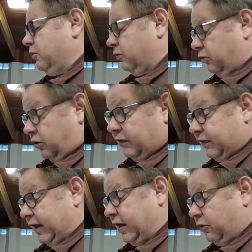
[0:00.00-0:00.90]
we'll look
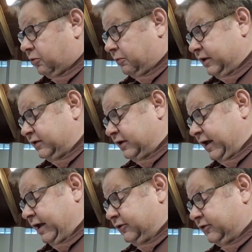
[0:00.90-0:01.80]
at that a little bit
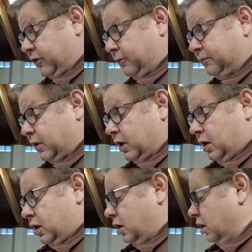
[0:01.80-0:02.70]
today. So,
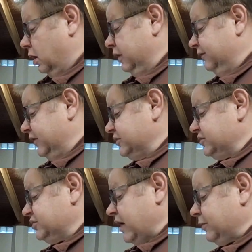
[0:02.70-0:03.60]

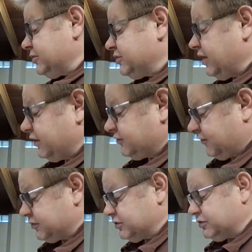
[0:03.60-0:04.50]
Ephesians chapter 6,
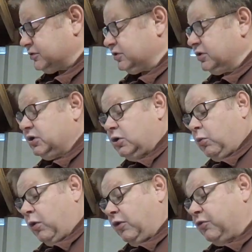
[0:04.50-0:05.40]
verses
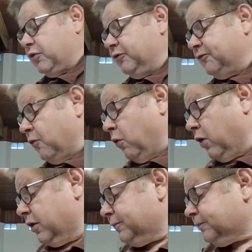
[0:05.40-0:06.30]
1 through
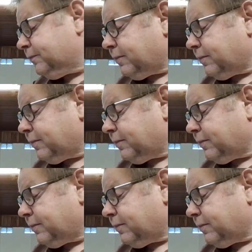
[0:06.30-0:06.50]
4.